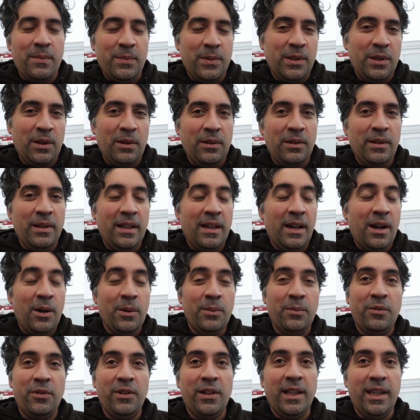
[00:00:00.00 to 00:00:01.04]
So
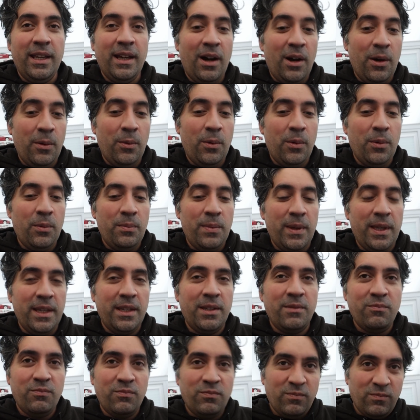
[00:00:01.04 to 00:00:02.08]
hopefully I will
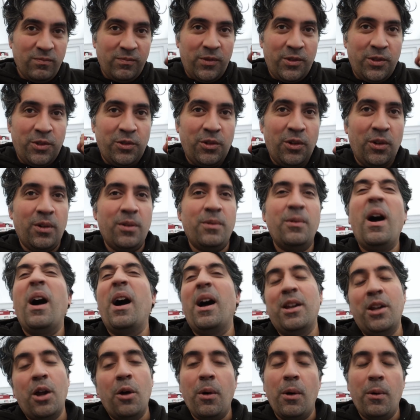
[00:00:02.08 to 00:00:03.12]
be strong.
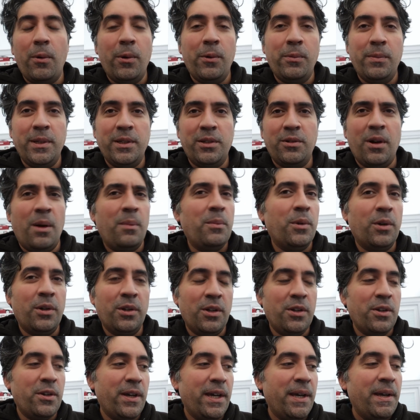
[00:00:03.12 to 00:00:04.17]
I know I will be strong. I'm not
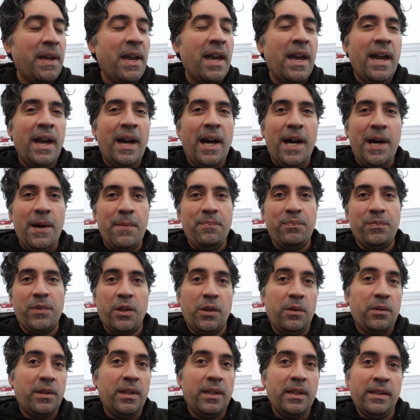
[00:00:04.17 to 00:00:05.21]
gonna do it.
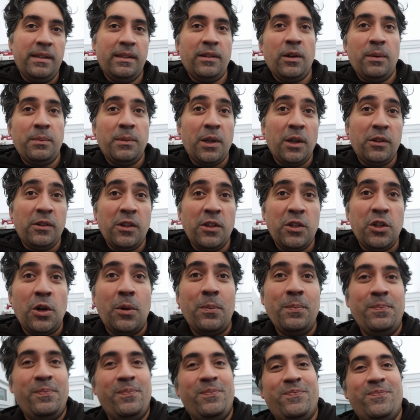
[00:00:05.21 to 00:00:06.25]
So time to go to the
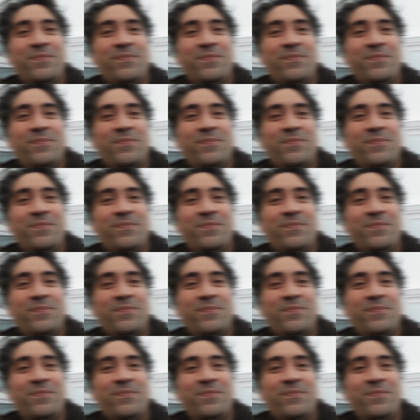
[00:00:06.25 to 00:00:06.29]
shop.